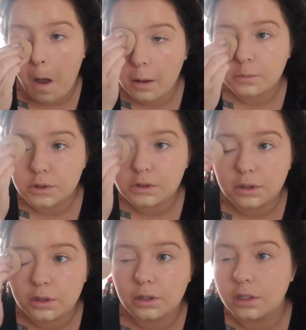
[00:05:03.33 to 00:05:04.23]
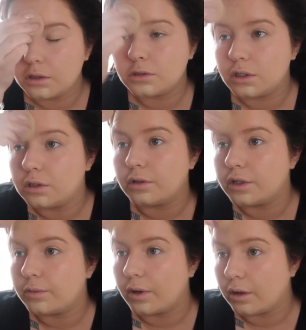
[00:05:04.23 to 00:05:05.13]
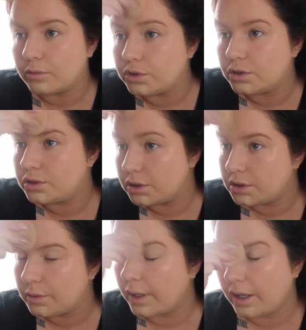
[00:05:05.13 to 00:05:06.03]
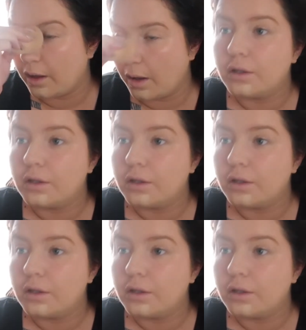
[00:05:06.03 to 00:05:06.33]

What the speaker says: I'm just literally doing it where I would usually do it.